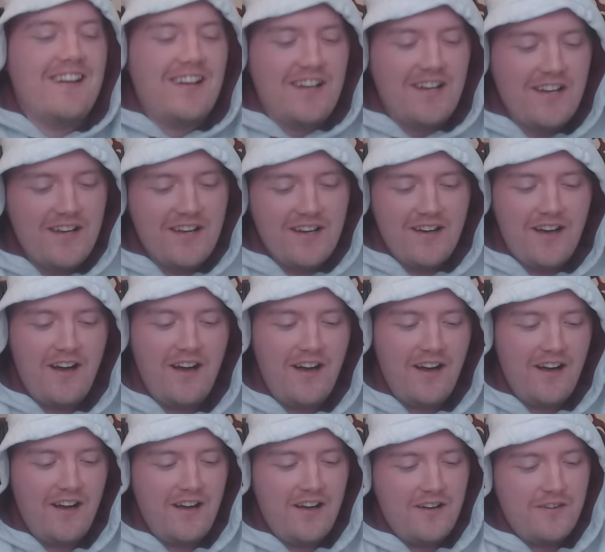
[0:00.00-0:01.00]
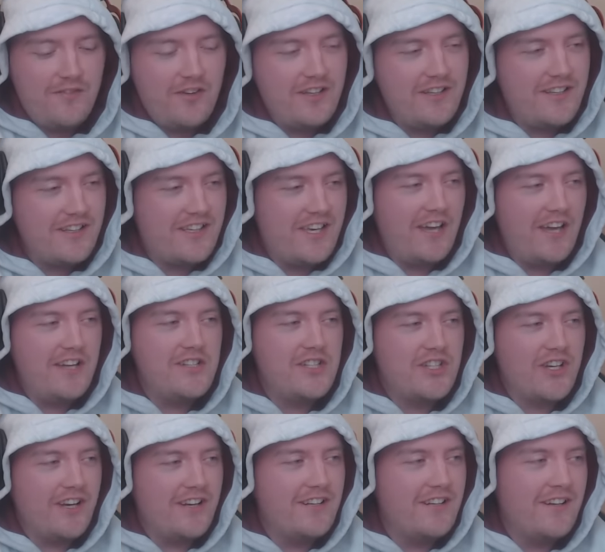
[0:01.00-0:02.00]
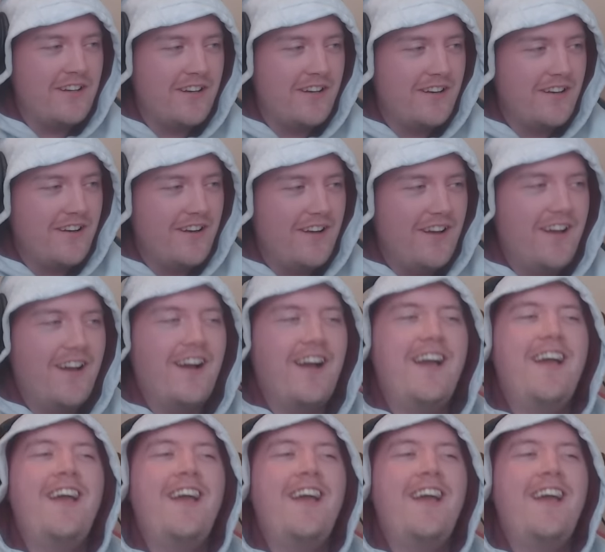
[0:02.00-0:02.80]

There you go. Oh, vindication. So, uh, yeah.